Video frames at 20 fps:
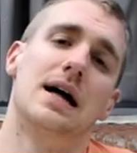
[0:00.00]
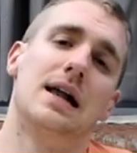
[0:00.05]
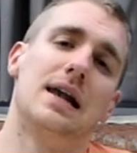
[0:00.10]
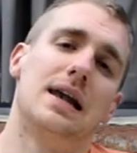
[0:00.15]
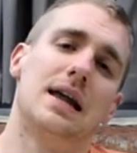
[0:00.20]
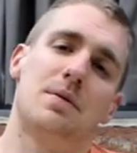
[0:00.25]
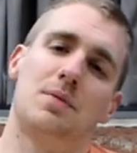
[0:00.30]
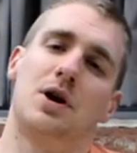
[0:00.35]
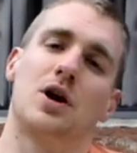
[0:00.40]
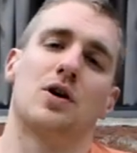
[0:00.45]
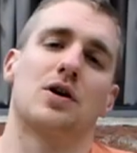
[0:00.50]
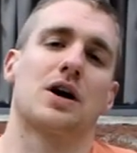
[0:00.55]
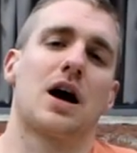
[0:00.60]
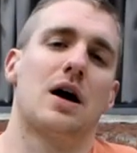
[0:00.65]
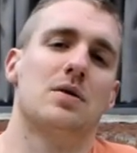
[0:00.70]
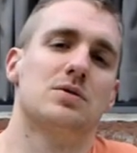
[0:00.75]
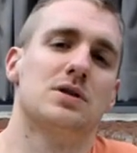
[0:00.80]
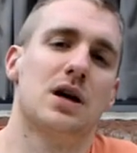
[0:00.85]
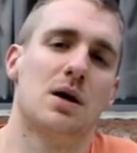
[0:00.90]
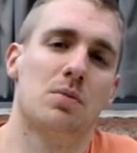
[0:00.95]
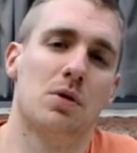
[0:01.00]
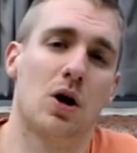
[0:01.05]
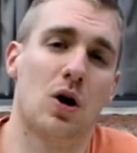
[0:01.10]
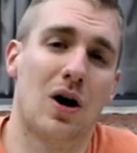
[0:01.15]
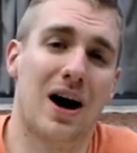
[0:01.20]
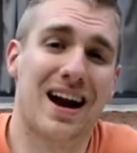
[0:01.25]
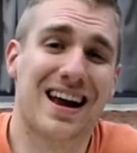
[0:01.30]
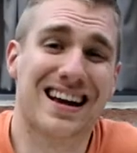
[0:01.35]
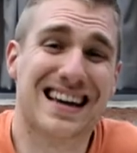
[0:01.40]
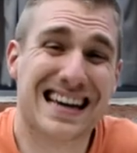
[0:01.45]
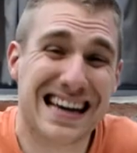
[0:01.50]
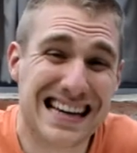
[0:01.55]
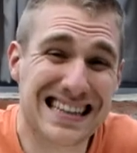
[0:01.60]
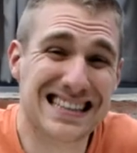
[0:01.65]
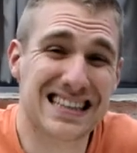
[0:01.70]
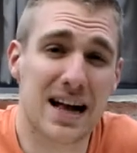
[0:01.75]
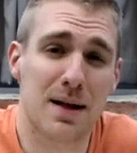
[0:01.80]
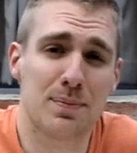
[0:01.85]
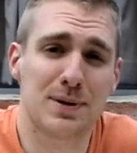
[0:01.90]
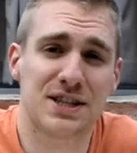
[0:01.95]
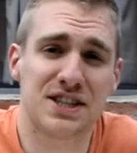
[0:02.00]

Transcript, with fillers: Let me know in the comments down below, and I guess I'll be